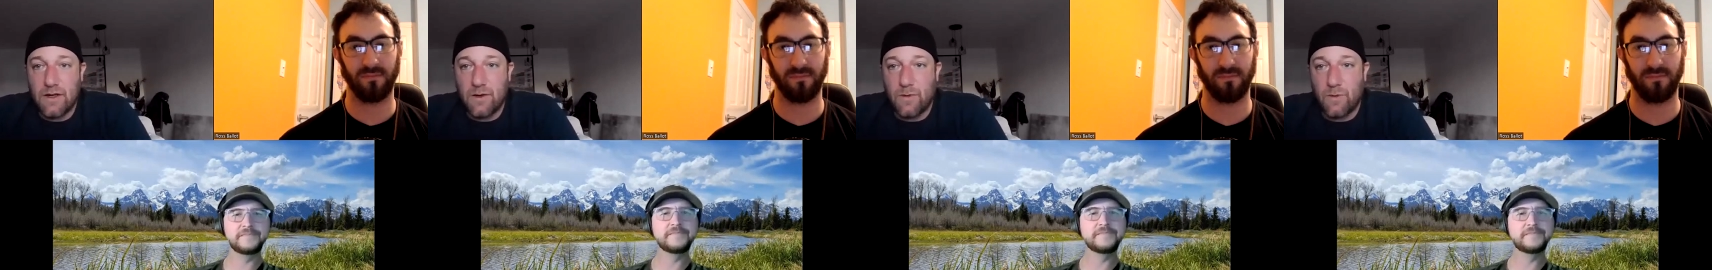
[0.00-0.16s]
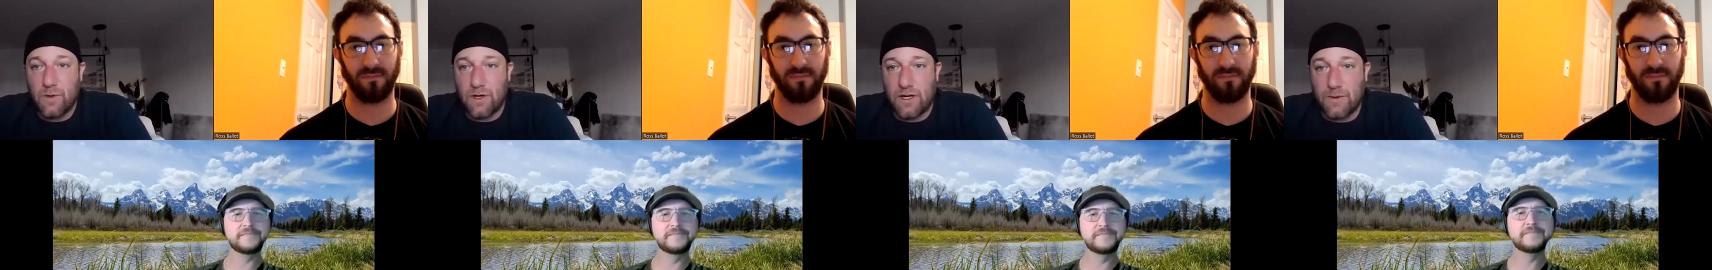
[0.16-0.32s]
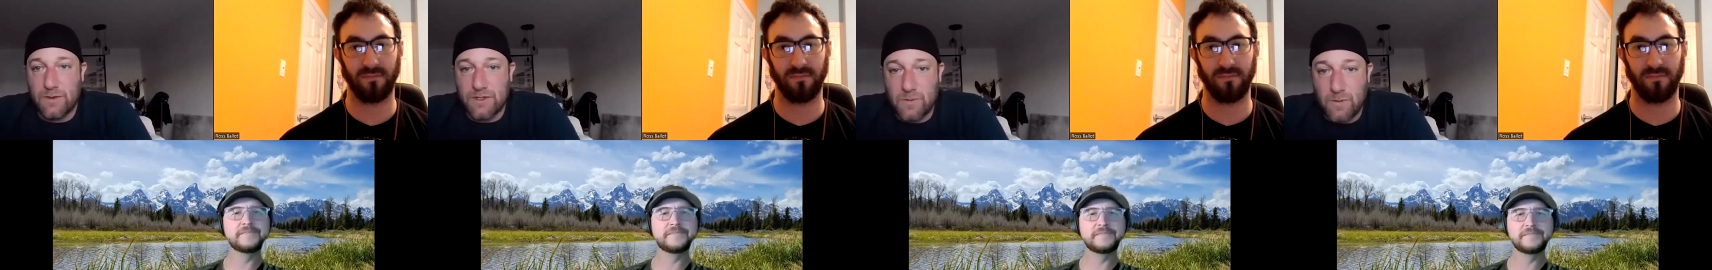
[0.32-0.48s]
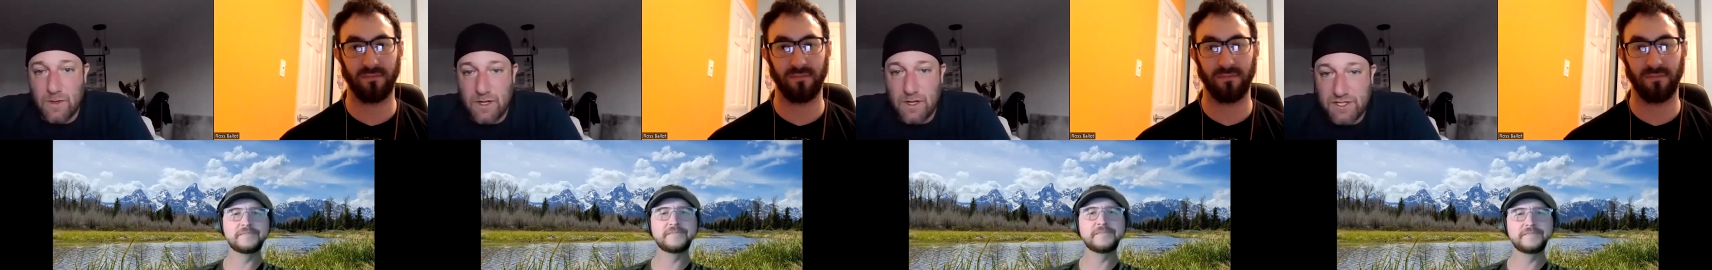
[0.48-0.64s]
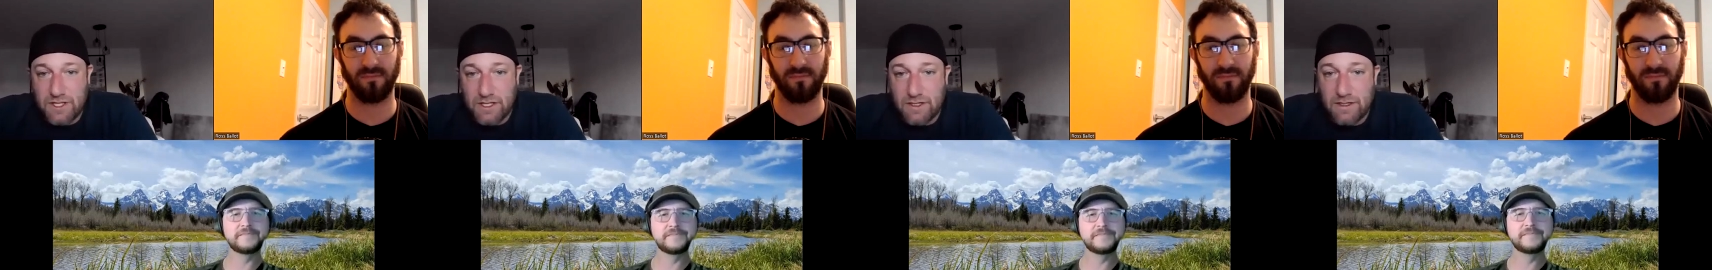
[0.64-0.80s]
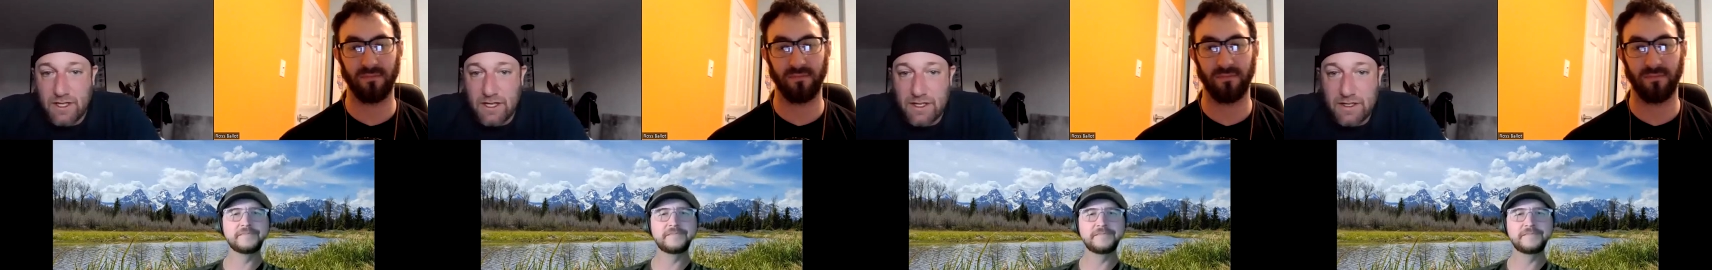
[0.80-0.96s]
Speaker 1: when I was
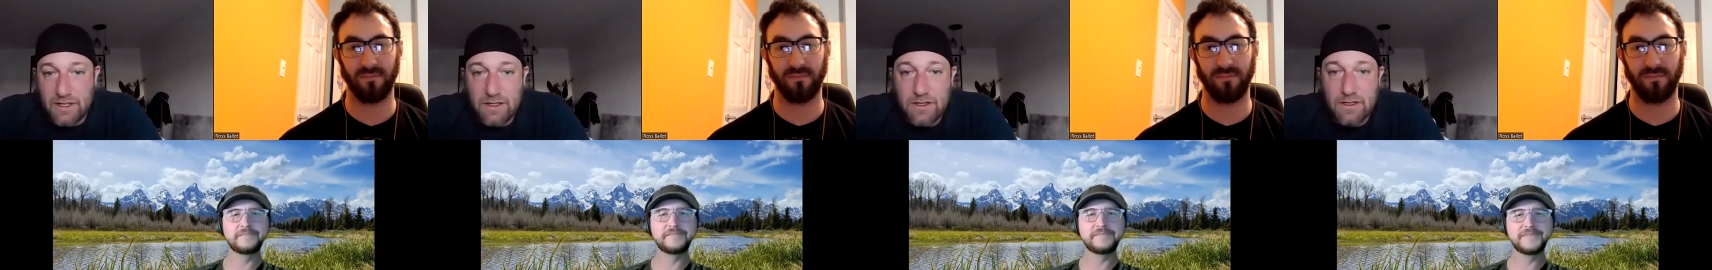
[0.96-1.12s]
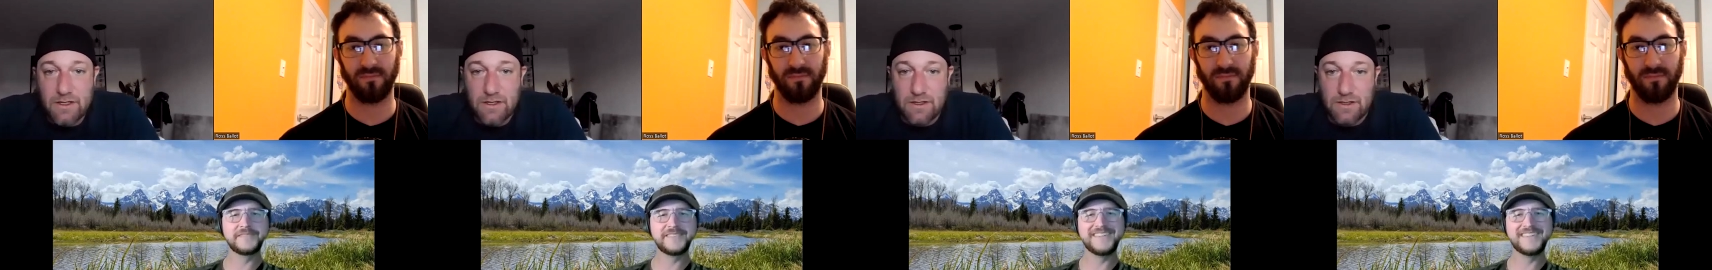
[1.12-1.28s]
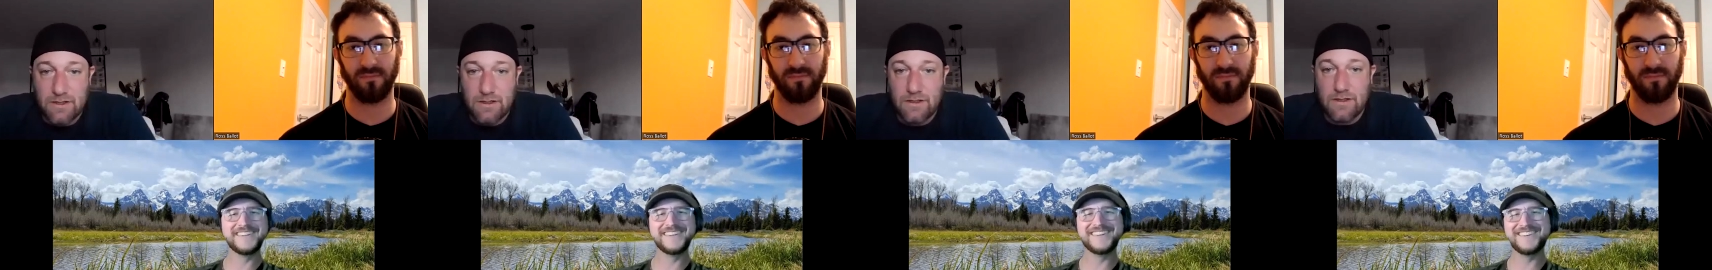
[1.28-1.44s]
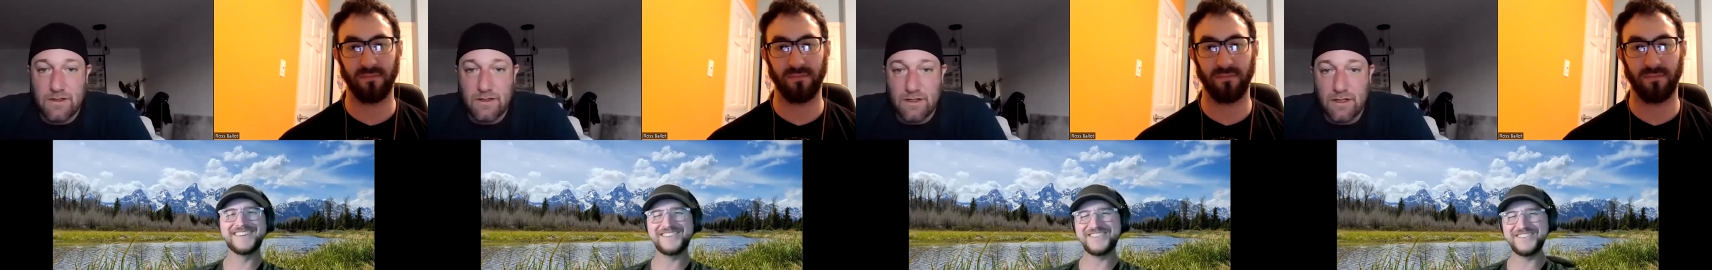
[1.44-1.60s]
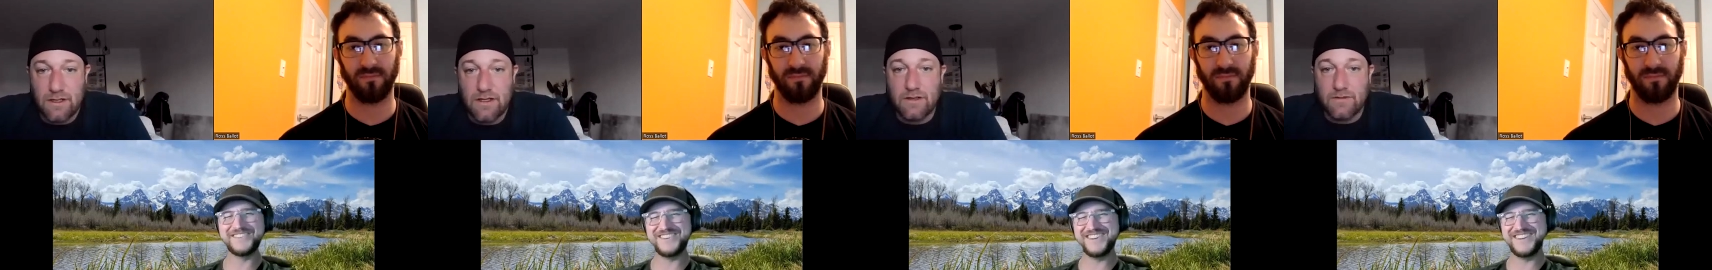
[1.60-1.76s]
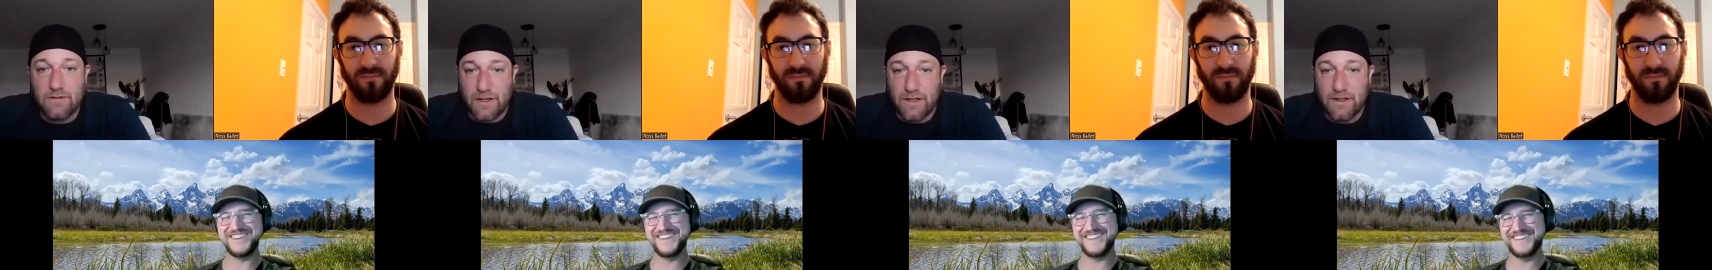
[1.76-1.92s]
watching that
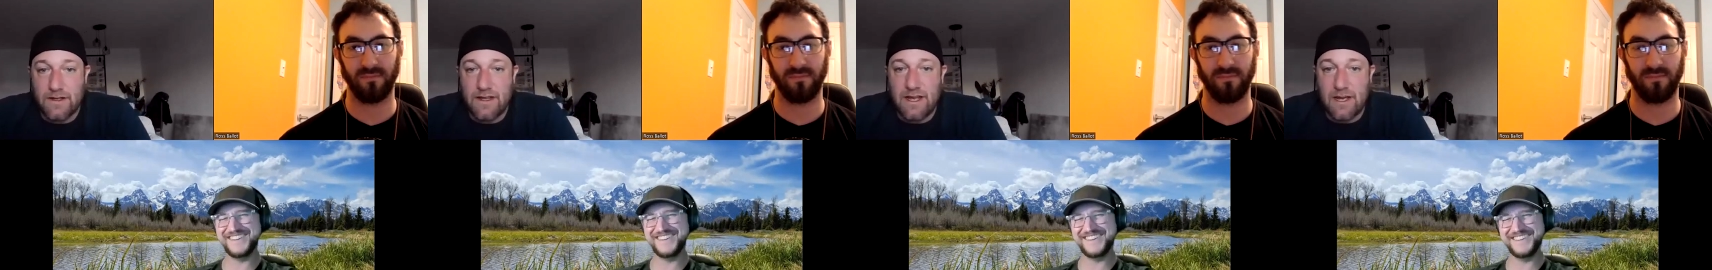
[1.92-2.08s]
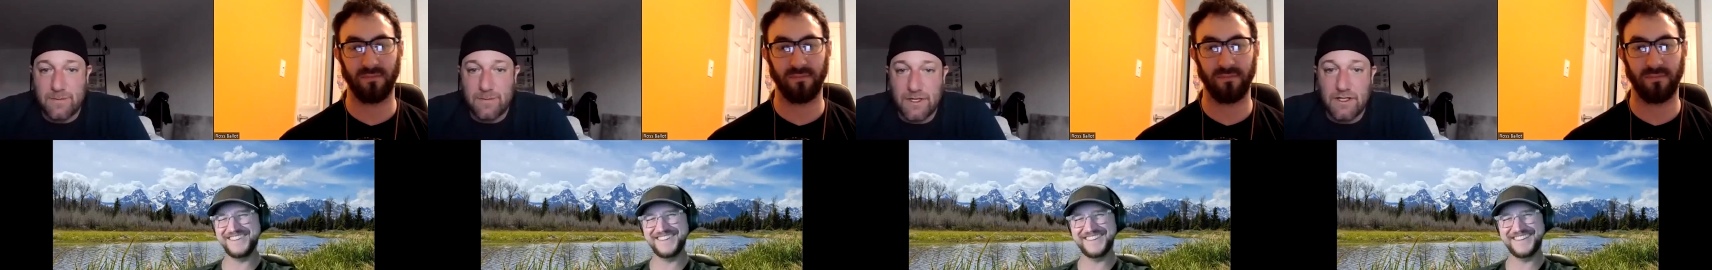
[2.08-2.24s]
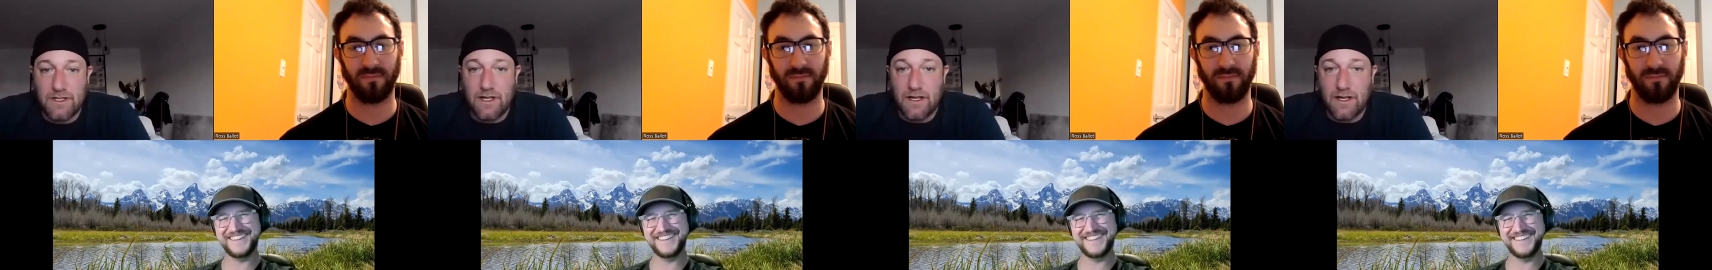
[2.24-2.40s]
event happen